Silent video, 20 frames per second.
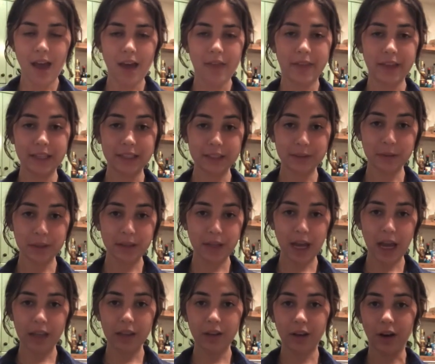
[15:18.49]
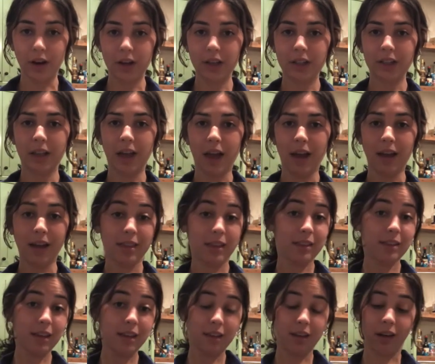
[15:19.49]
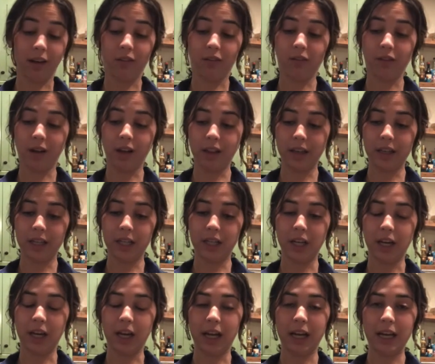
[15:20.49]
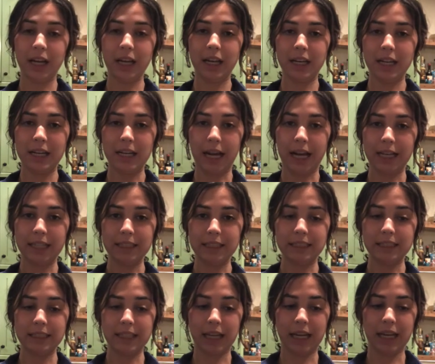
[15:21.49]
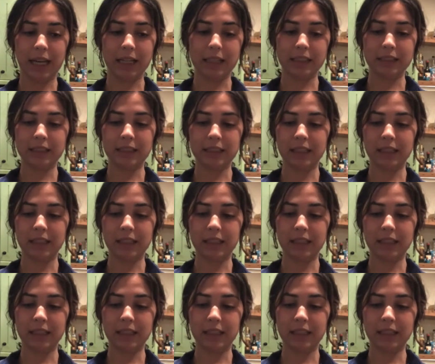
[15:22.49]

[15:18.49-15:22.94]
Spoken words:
This is what they look like. I think they look really good, nice and